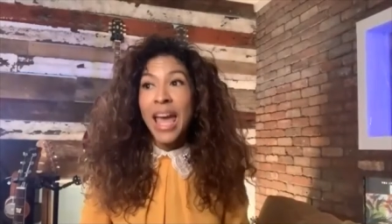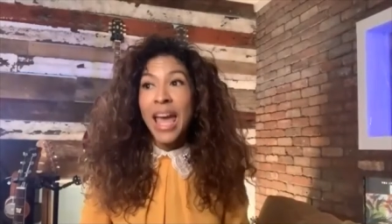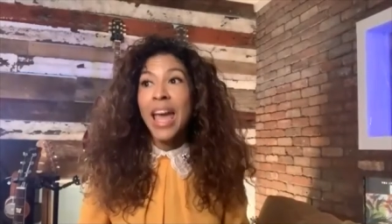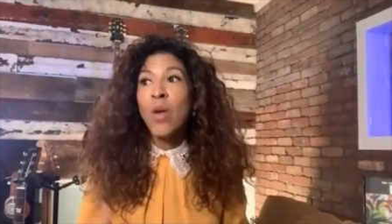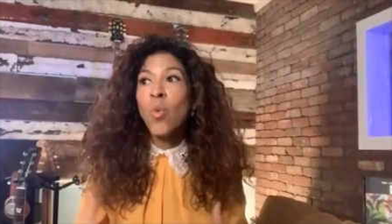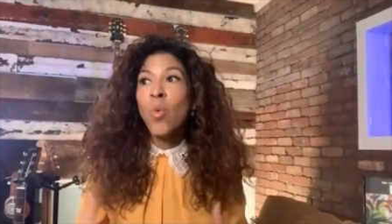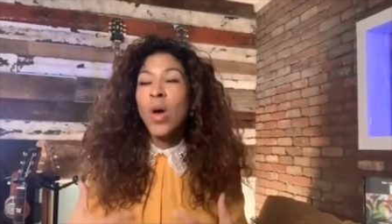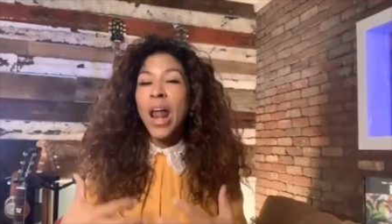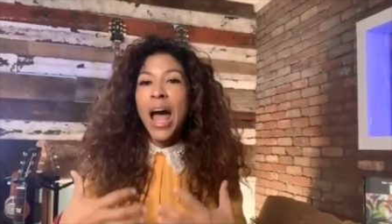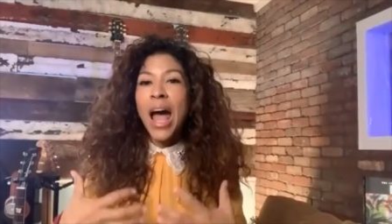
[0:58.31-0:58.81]

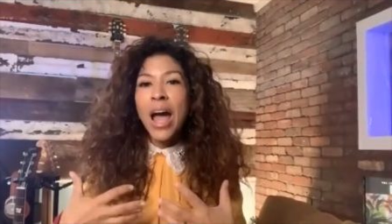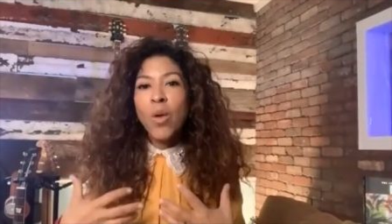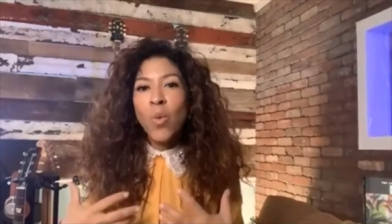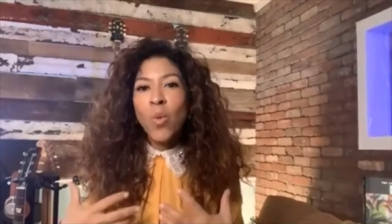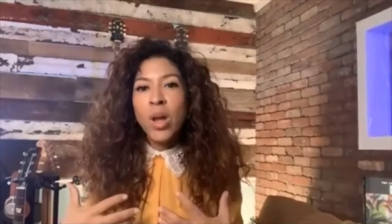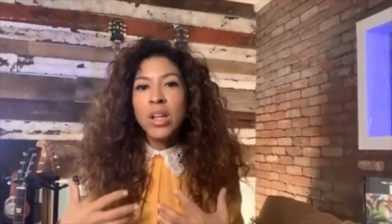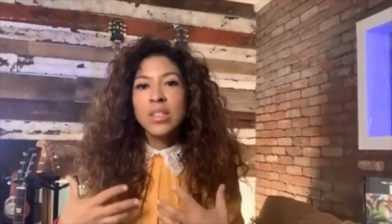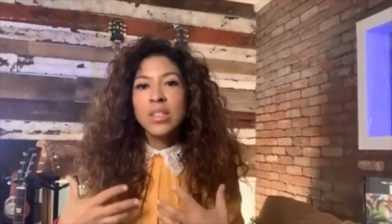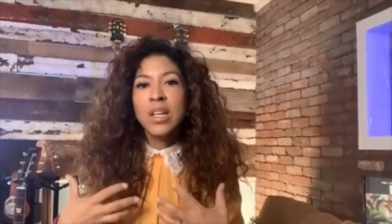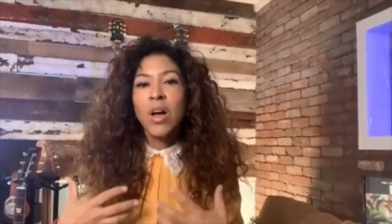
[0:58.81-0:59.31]
And what I
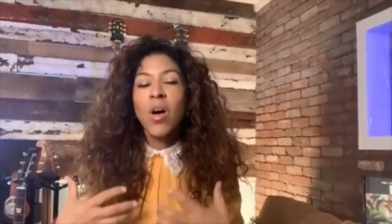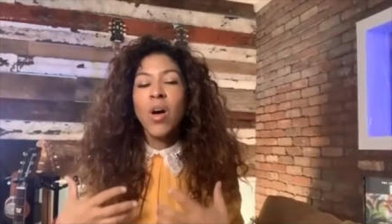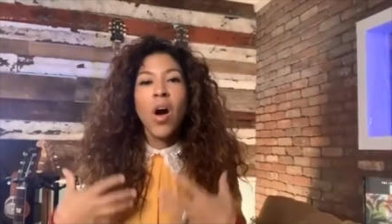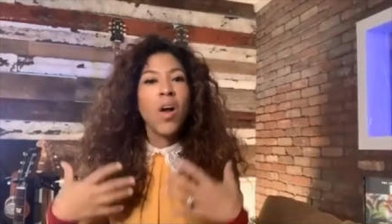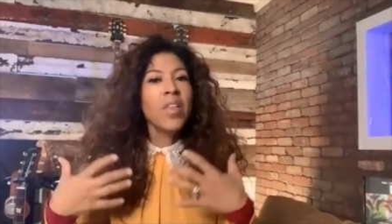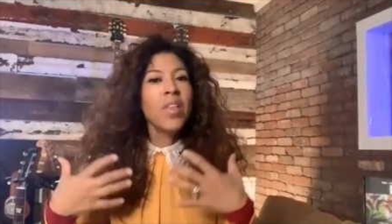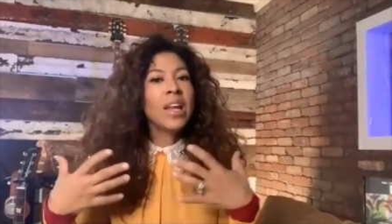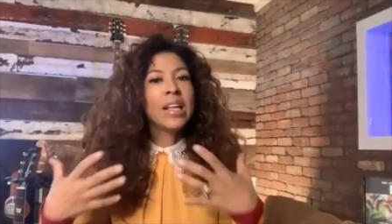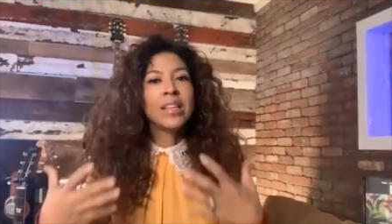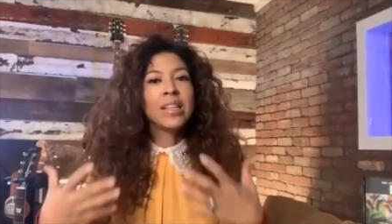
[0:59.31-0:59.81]
want to tell
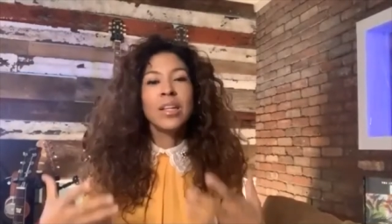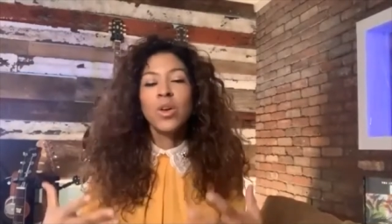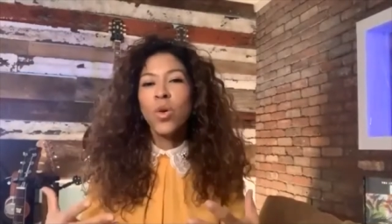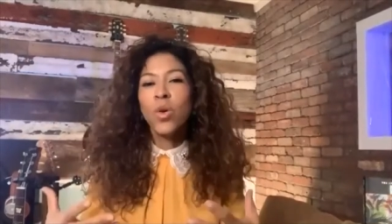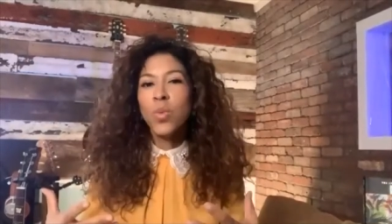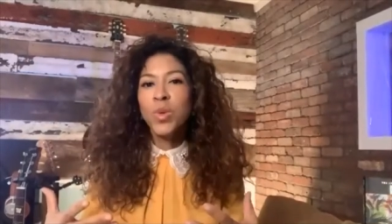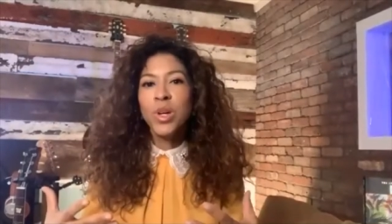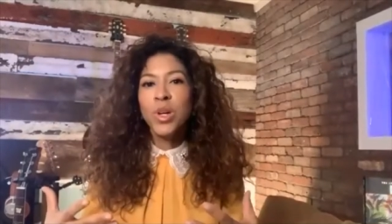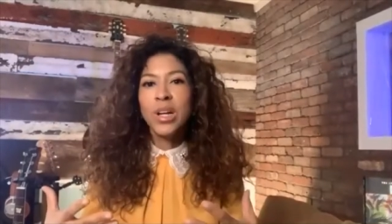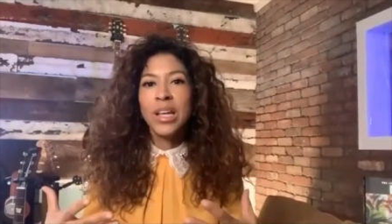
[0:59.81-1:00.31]
all the Latino
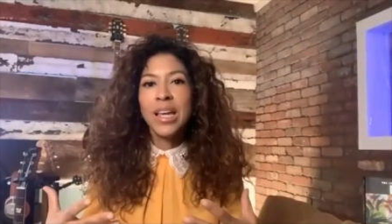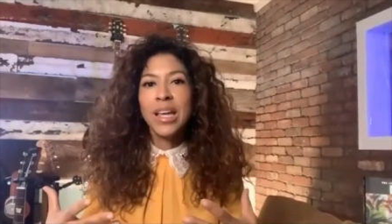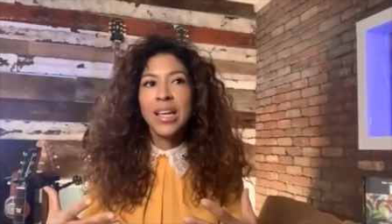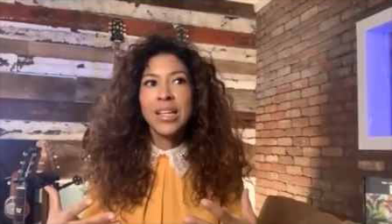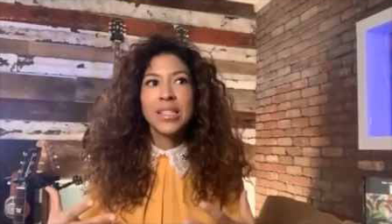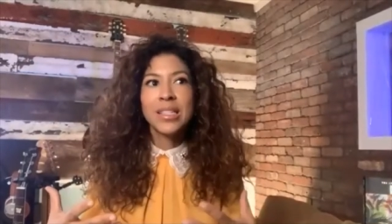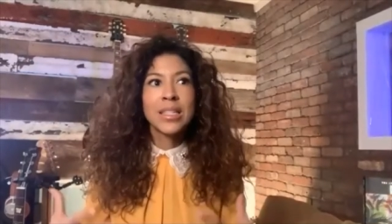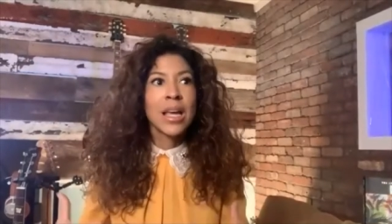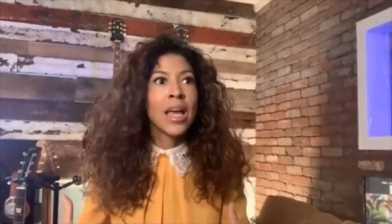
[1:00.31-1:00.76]
community is,